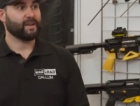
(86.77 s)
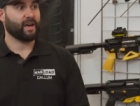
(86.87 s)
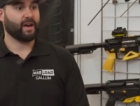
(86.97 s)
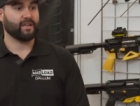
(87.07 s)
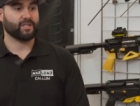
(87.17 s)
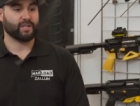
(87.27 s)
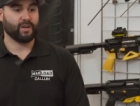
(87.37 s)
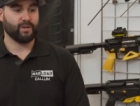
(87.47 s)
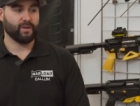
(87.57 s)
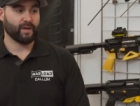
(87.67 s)
Uh,
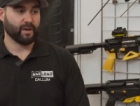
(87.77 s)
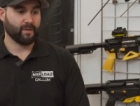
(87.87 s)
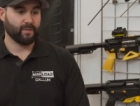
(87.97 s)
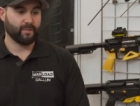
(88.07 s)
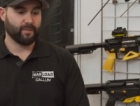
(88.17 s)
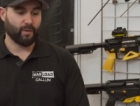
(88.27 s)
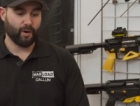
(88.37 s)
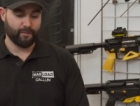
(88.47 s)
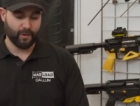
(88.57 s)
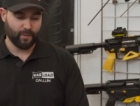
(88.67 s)
so we've
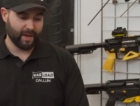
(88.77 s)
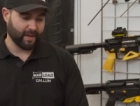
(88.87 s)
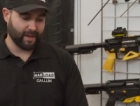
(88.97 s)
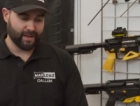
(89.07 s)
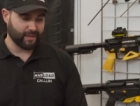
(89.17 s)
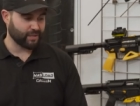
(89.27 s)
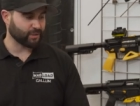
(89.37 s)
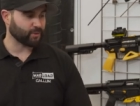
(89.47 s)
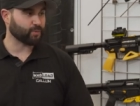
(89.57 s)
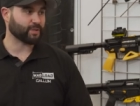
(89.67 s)
got a few uh,
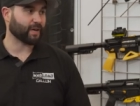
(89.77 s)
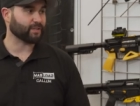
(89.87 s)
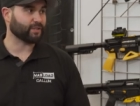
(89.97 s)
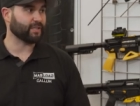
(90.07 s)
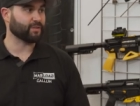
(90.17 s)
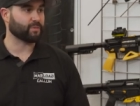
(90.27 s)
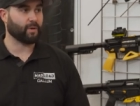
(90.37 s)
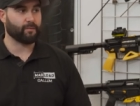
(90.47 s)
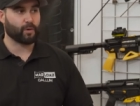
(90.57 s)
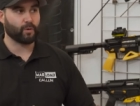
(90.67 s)
additional touches.
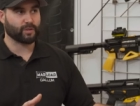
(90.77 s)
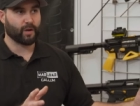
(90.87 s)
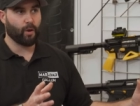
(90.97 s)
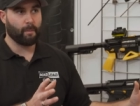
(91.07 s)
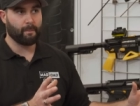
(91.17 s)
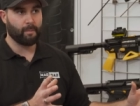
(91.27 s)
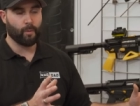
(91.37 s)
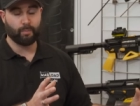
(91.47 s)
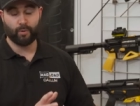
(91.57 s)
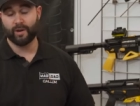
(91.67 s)
Of course, a lot
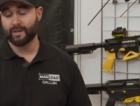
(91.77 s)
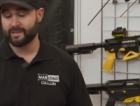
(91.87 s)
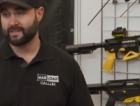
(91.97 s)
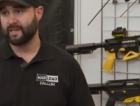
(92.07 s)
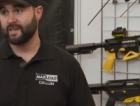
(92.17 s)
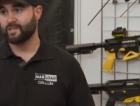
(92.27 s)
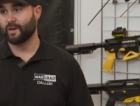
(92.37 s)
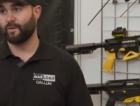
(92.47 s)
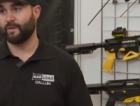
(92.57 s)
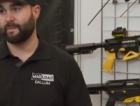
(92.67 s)
more product. Yep.
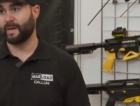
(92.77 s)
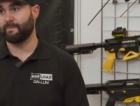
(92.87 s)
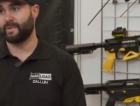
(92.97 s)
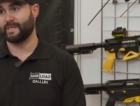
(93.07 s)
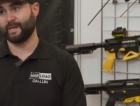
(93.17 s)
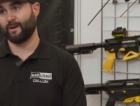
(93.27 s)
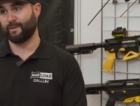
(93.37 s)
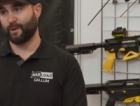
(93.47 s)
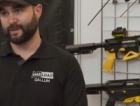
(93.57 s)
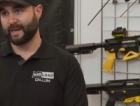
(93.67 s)
So we've been busy
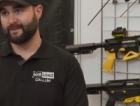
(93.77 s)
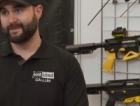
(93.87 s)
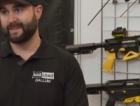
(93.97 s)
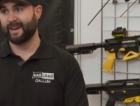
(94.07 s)
over lockdown.